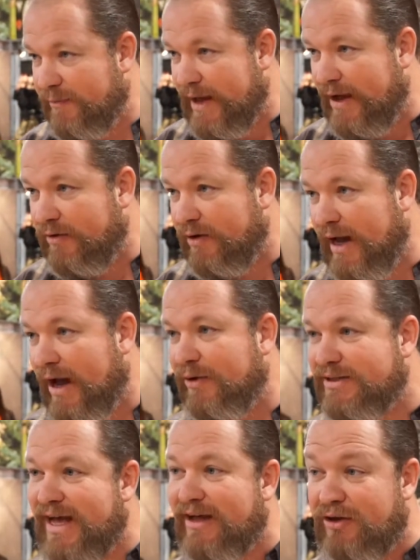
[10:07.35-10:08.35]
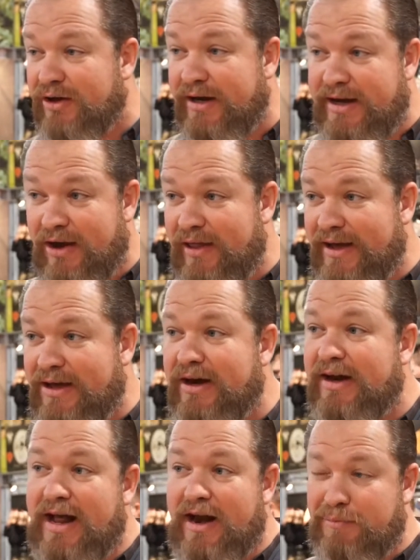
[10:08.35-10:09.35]
about how exactly you're going to carry that
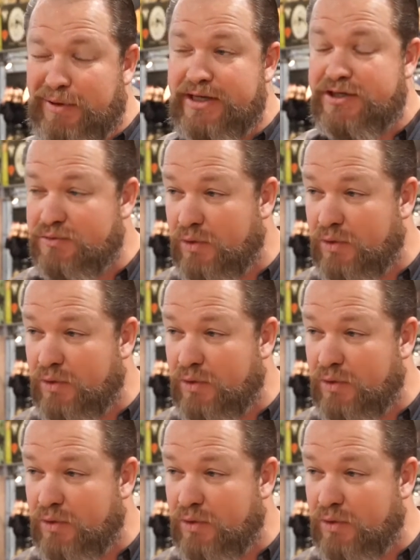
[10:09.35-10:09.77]
gun in and out of places